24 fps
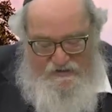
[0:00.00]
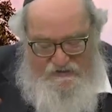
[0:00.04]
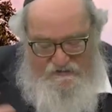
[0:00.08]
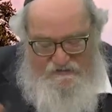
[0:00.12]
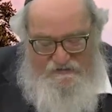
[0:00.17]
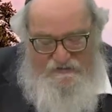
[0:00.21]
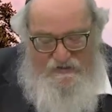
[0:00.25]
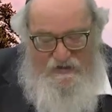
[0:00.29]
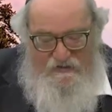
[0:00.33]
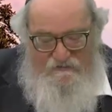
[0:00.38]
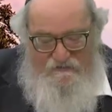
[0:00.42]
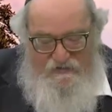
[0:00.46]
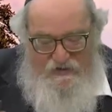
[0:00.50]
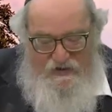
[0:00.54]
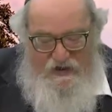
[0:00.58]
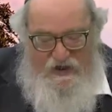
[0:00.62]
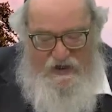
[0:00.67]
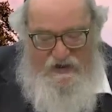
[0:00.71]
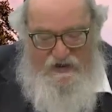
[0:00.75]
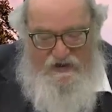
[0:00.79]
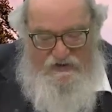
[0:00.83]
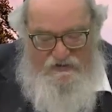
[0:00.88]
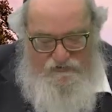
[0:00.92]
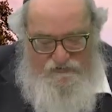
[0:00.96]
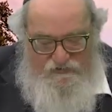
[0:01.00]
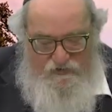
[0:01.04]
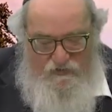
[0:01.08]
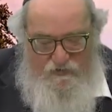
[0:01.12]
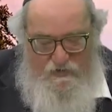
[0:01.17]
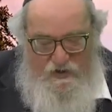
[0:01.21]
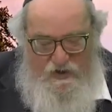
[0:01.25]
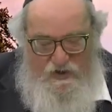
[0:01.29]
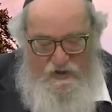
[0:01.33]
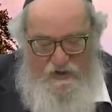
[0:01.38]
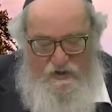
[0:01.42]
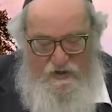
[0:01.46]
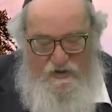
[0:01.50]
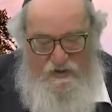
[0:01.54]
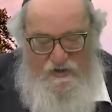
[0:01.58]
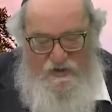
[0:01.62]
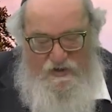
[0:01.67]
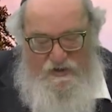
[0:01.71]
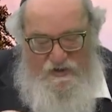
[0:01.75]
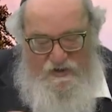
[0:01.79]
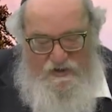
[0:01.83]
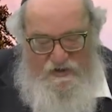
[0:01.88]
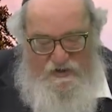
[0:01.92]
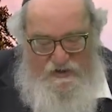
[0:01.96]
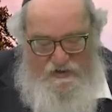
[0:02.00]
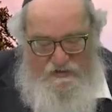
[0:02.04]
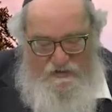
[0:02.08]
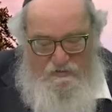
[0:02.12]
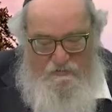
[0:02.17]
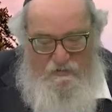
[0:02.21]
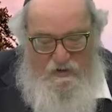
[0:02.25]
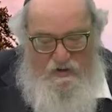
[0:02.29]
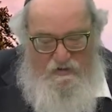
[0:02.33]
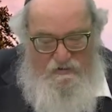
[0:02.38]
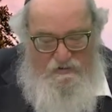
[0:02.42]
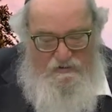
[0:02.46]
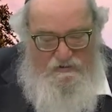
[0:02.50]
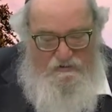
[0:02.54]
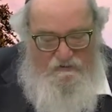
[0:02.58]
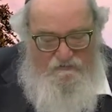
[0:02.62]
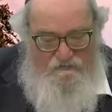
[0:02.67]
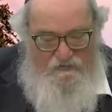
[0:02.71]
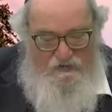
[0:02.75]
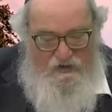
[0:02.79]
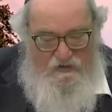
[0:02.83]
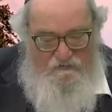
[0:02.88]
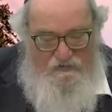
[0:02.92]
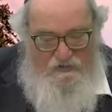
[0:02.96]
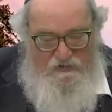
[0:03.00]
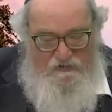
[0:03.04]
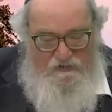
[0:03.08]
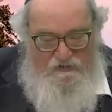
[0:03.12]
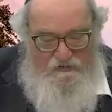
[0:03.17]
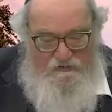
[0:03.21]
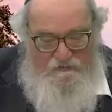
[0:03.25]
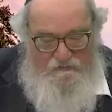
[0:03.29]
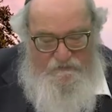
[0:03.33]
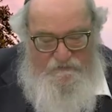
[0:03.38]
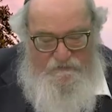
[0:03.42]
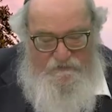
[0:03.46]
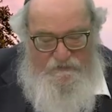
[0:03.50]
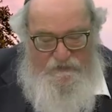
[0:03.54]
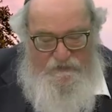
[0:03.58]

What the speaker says: is given a Yeshua in the merit of David.